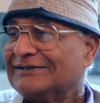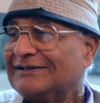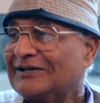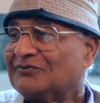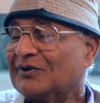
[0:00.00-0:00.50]

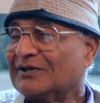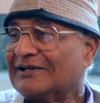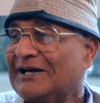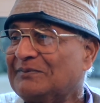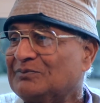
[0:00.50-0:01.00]
that for
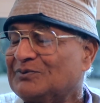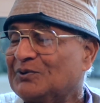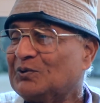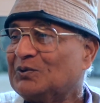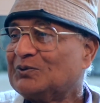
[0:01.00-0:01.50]
them
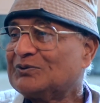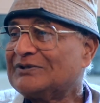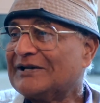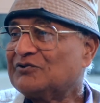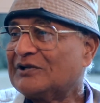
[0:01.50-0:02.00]
to
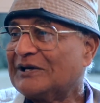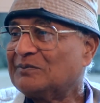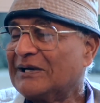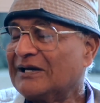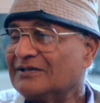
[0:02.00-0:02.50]
change their
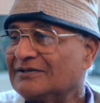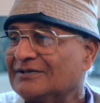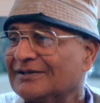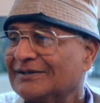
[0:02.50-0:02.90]
mind